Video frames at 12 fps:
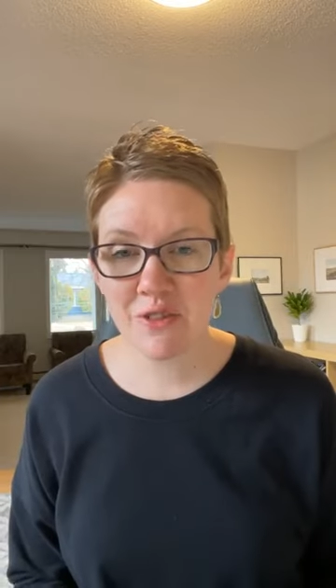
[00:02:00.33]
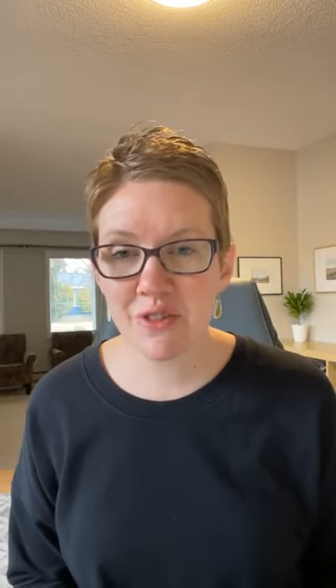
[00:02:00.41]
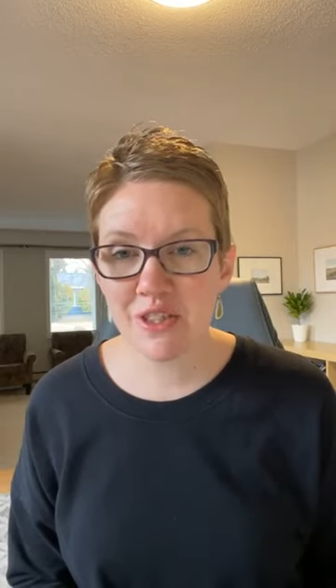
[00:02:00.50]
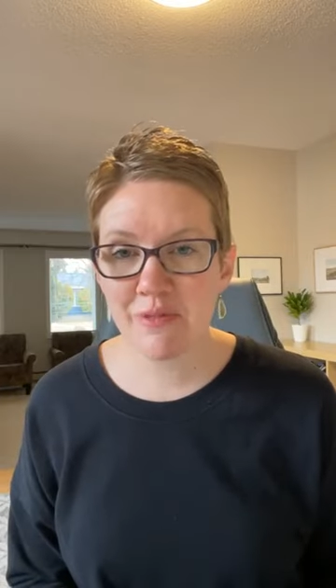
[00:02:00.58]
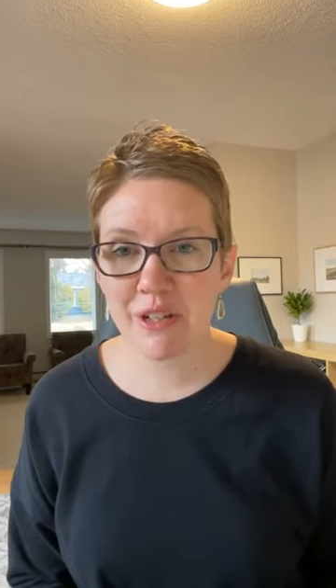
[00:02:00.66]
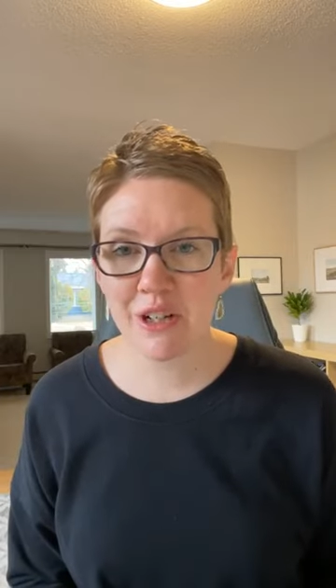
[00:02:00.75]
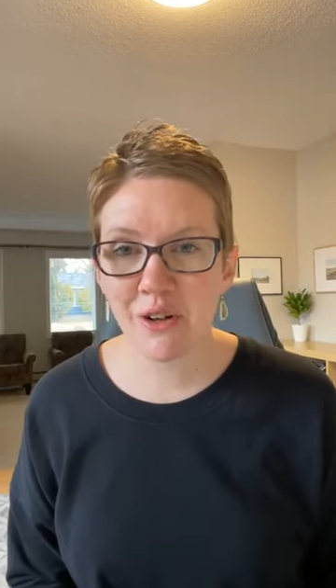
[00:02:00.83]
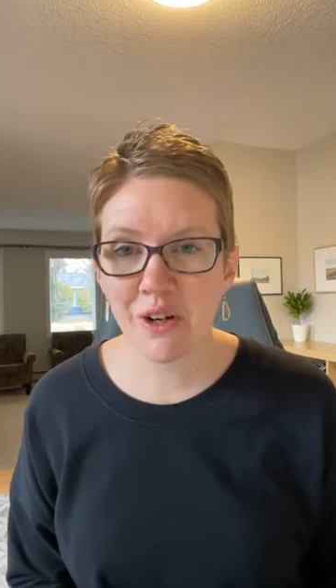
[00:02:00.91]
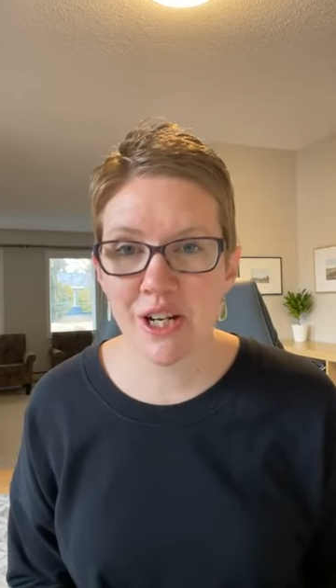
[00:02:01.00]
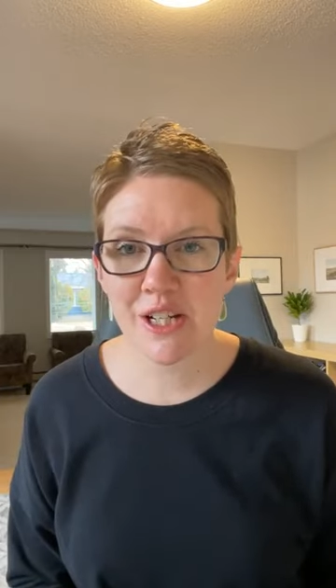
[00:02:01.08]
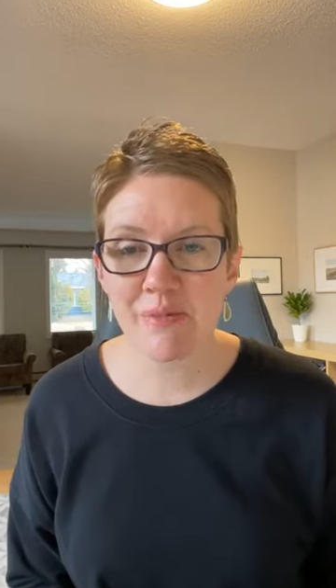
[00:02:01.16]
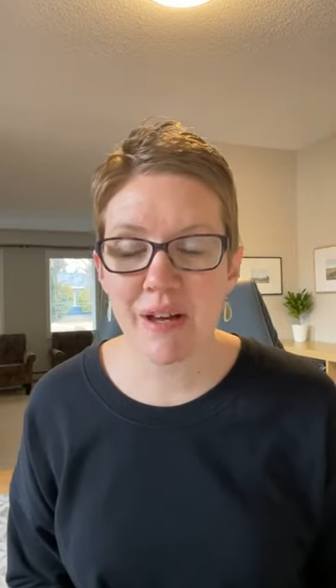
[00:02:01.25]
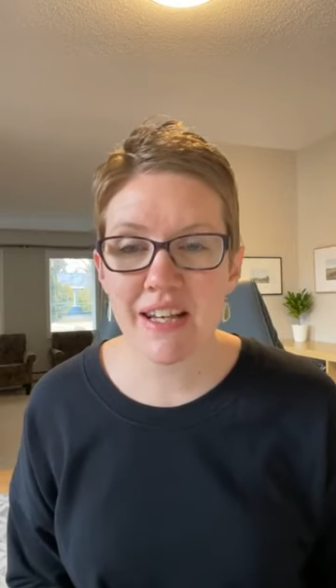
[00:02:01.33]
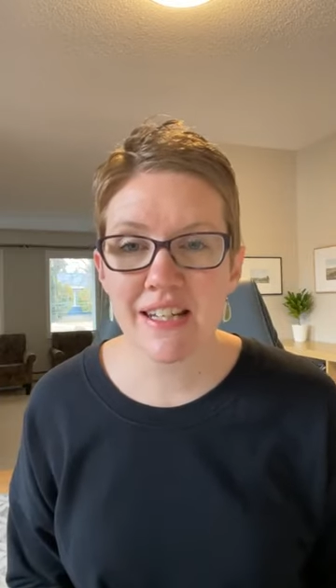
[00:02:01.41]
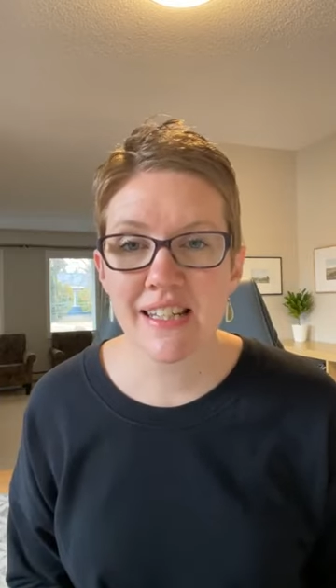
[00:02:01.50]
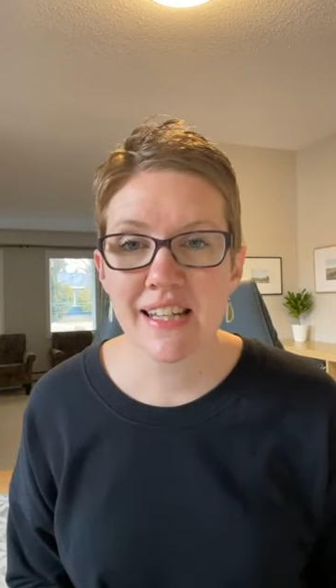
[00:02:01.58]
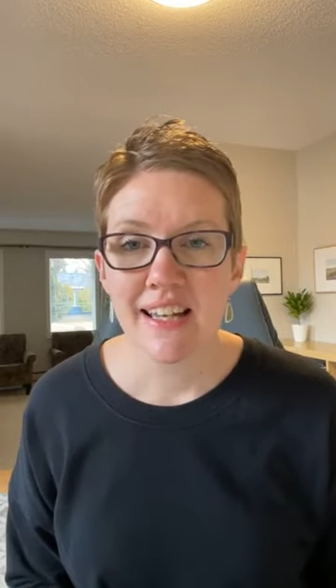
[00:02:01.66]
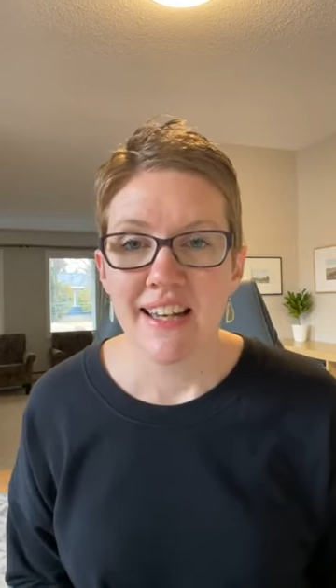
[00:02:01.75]
you some
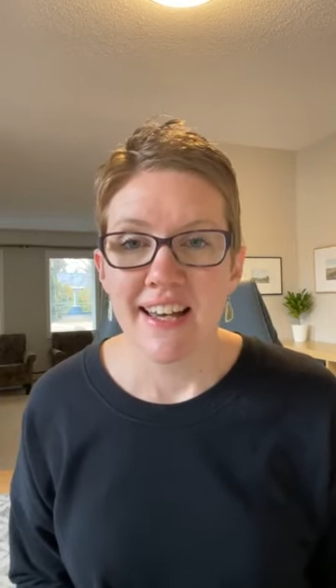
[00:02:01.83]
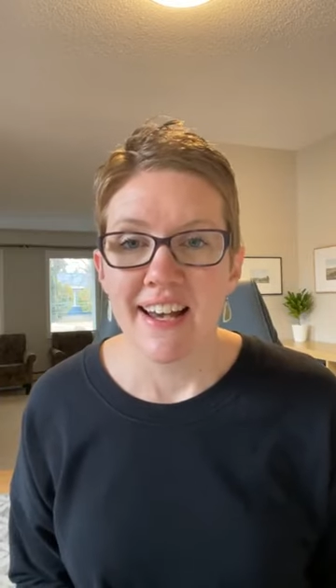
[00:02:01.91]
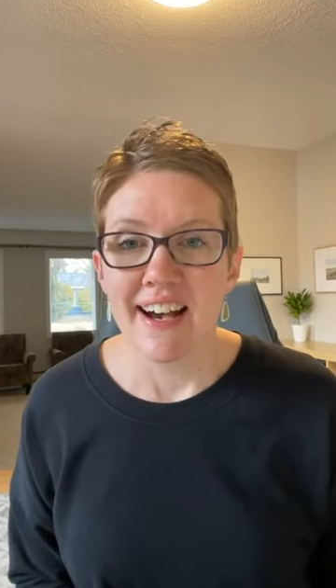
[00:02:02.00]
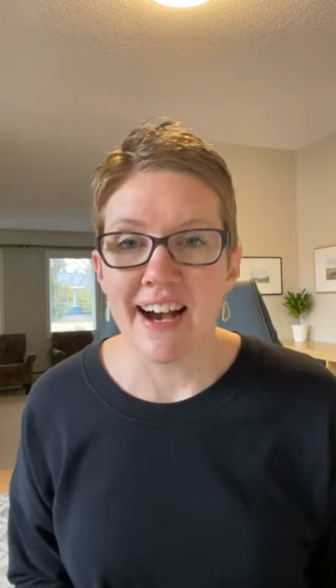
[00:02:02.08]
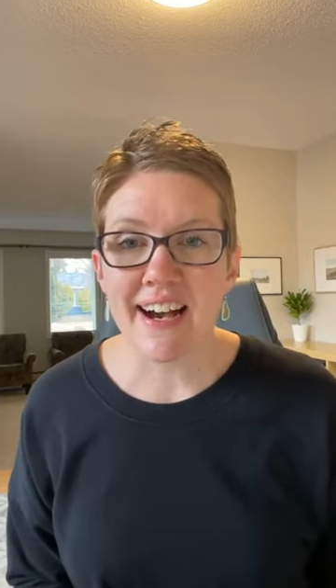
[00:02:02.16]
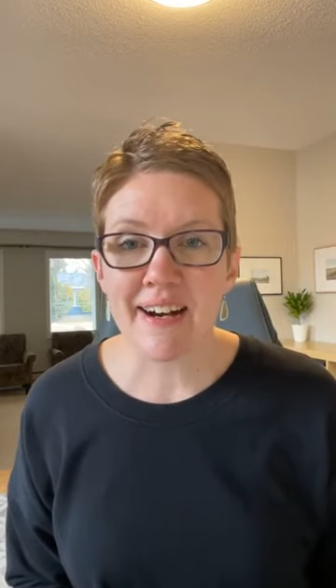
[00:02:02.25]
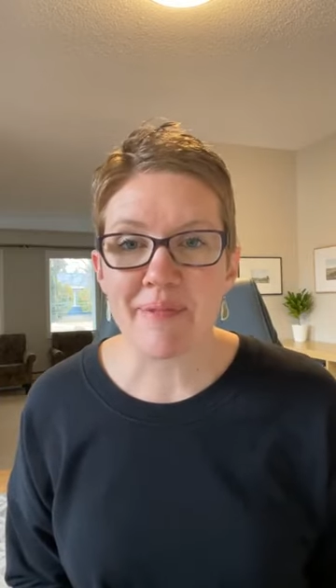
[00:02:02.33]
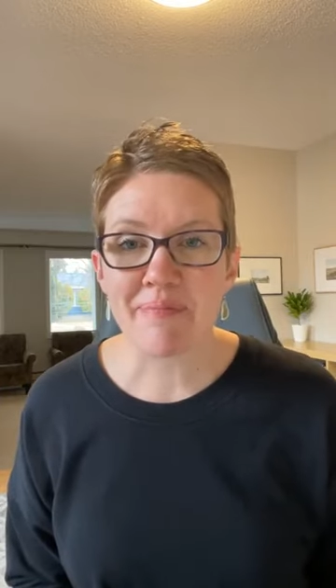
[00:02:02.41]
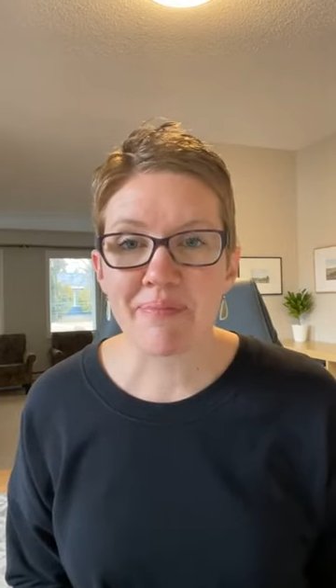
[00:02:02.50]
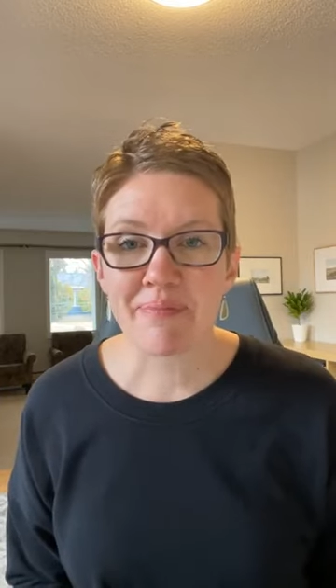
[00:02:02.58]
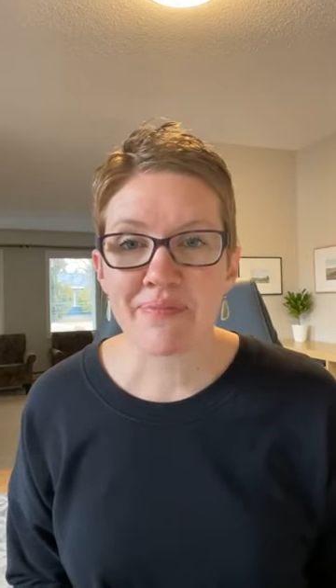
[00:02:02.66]
encouragement, I